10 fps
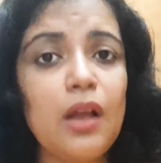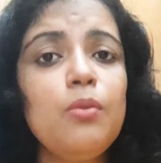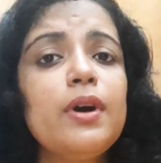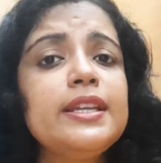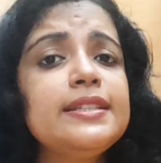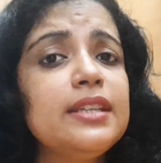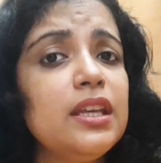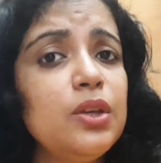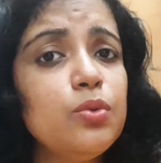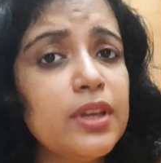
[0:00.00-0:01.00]
What is
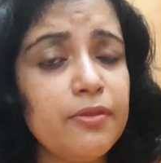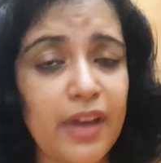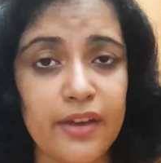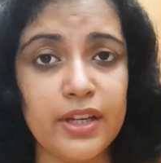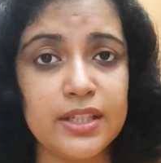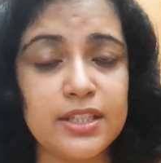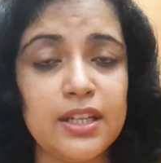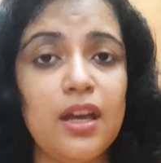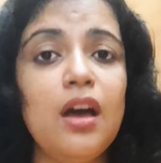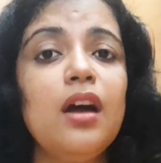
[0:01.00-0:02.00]
UK variant?
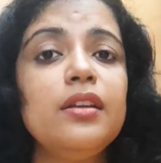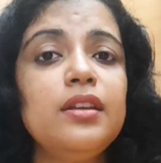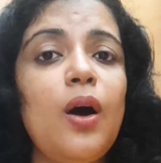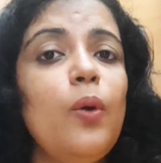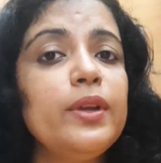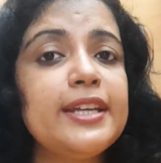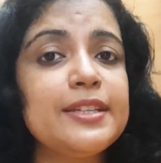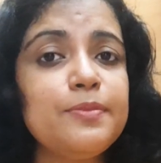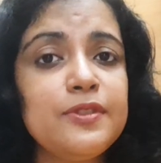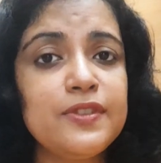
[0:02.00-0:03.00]
Now, it
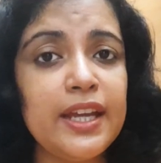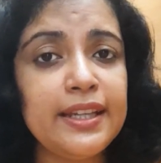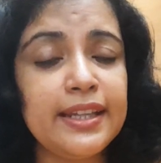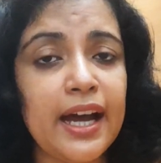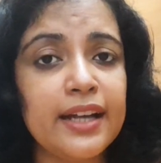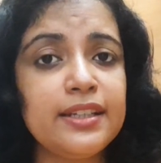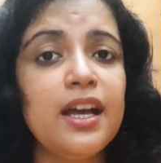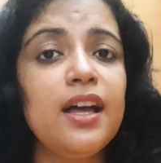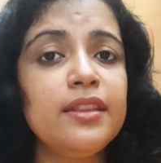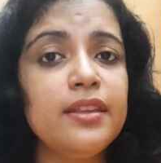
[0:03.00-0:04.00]
has been said that
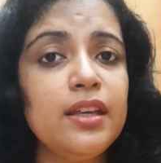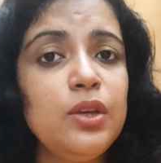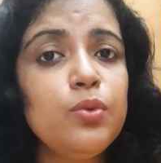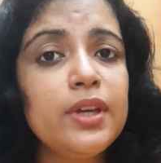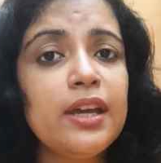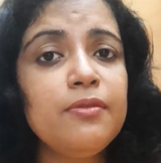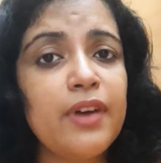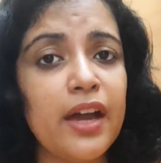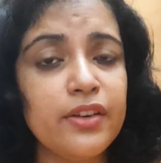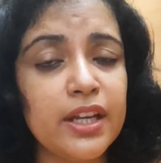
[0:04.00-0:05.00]
the UK
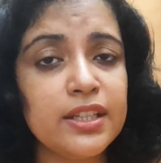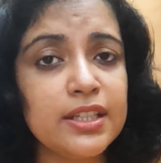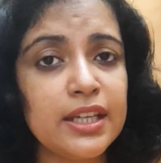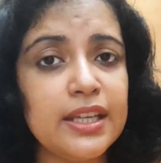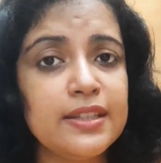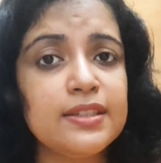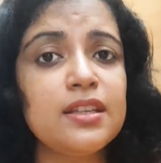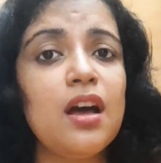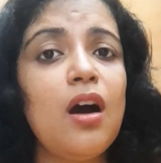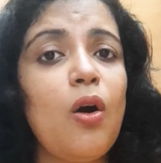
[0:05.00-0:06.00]
variant is
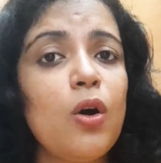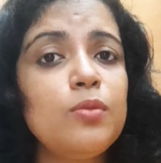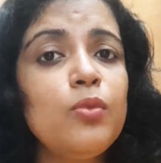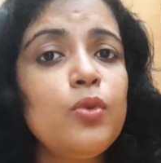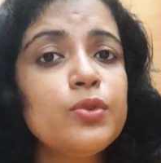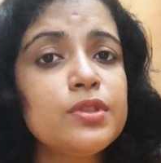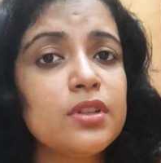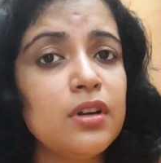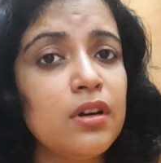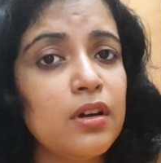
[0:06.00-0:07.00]
almost
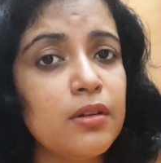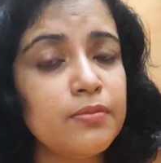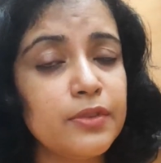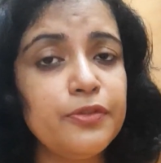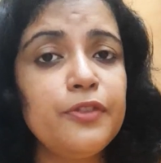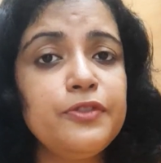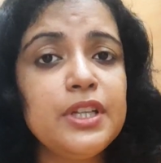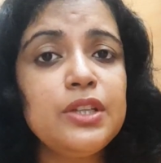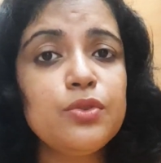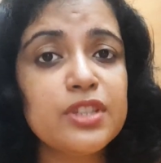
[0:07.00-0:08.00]

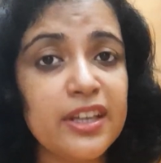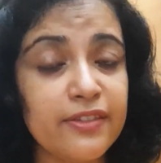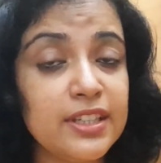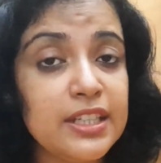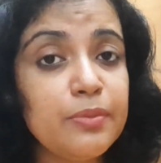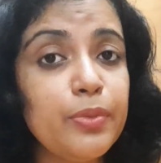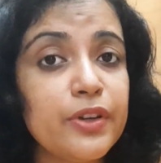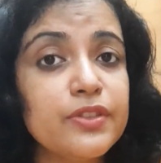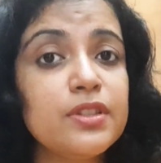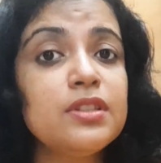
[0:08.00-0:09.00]
50 to
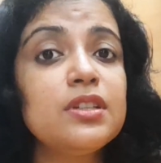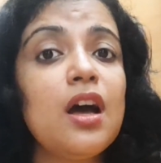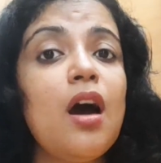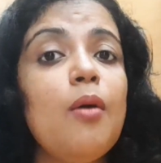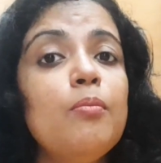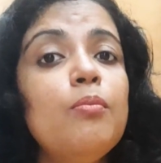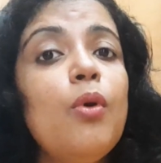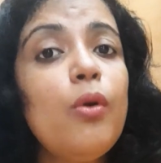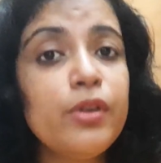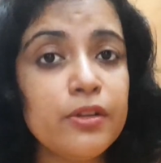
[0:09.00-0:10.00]
70%
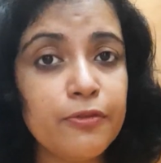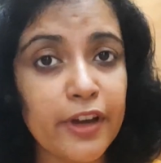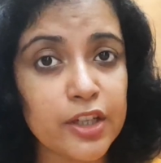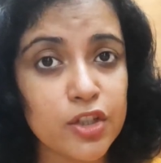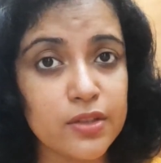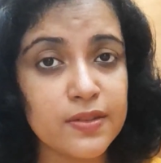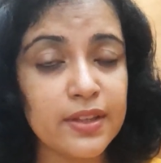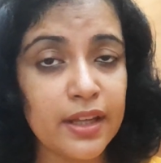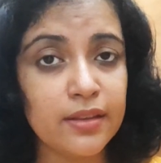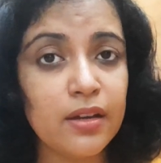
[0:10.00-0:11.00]
more infectious
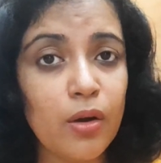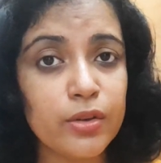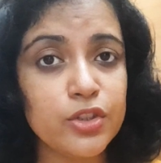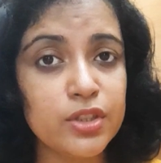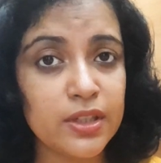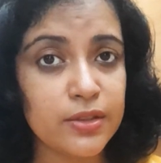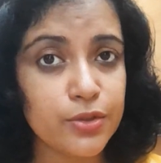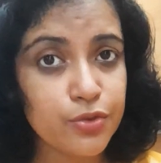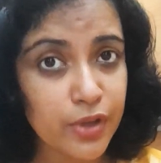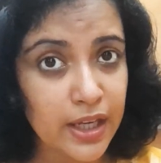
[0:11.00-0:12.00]
than the original
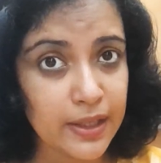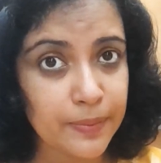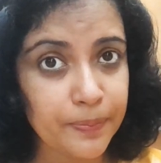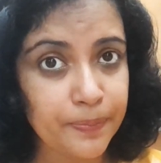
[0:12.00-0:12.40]
strain.